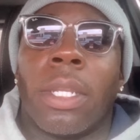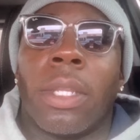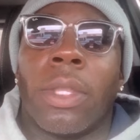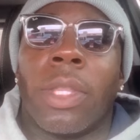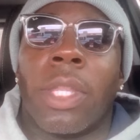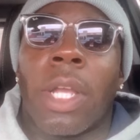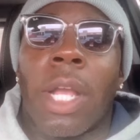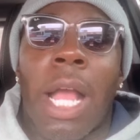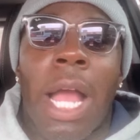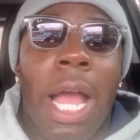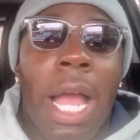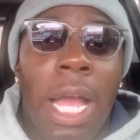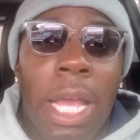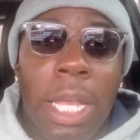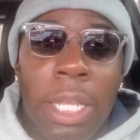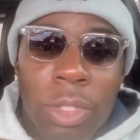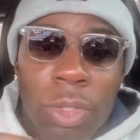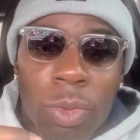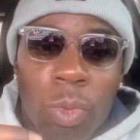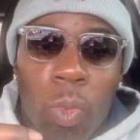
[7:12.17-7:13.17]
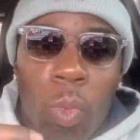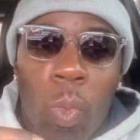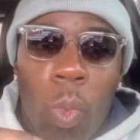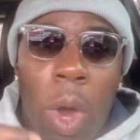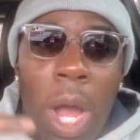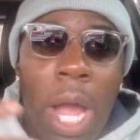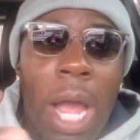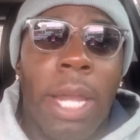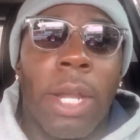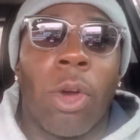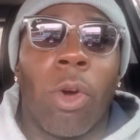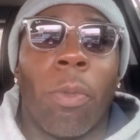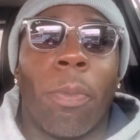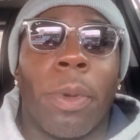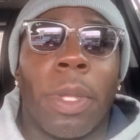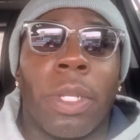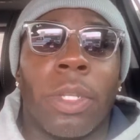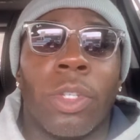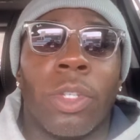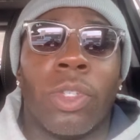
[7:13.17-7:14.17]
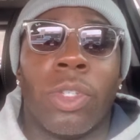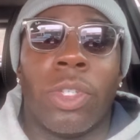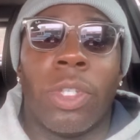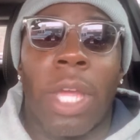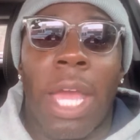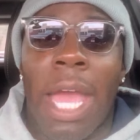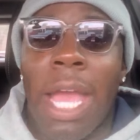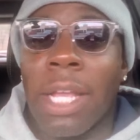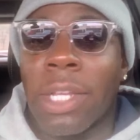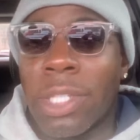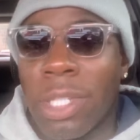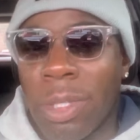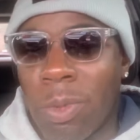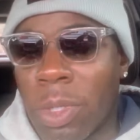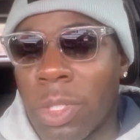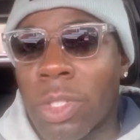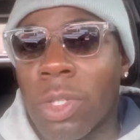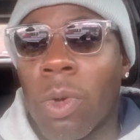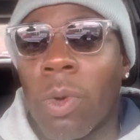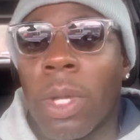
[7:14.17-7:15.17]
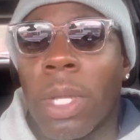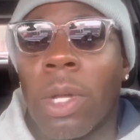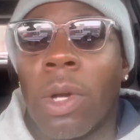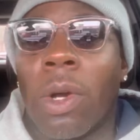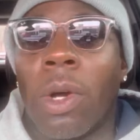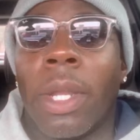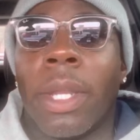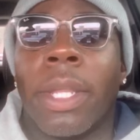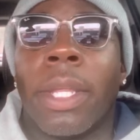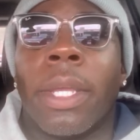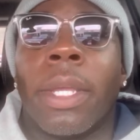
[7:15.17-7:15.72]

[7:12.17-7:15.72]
their eyes wide open to actually what's going on.